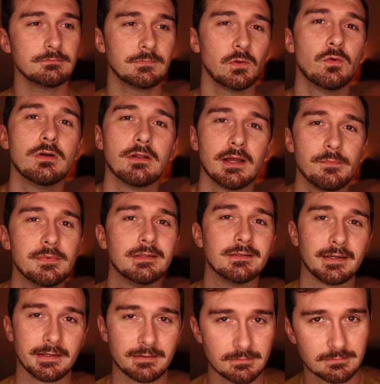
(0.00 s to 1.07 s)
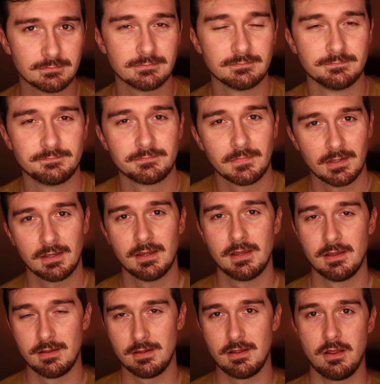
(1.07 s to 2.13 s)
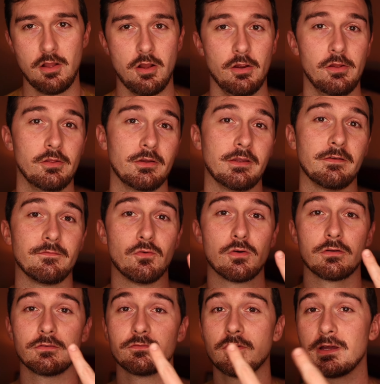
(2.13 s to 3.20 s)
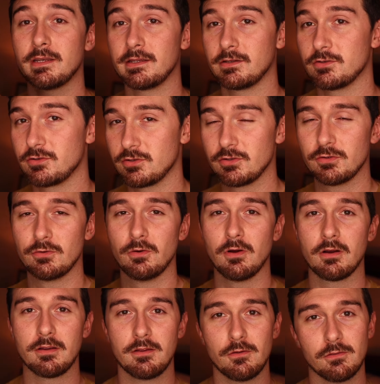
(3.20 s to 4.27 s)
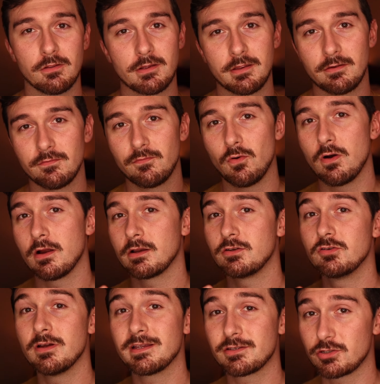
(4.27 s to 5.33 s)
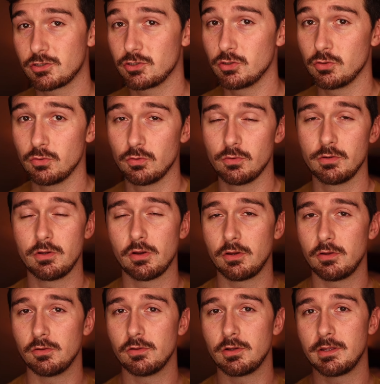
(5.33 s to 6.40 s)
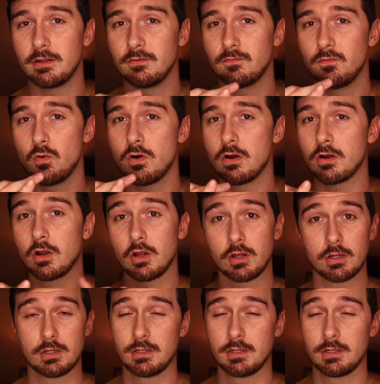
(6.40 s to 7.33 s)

Well, I mean, like, are you looking for a running shoe? Are you looking for a dress shoe? Are you looking for...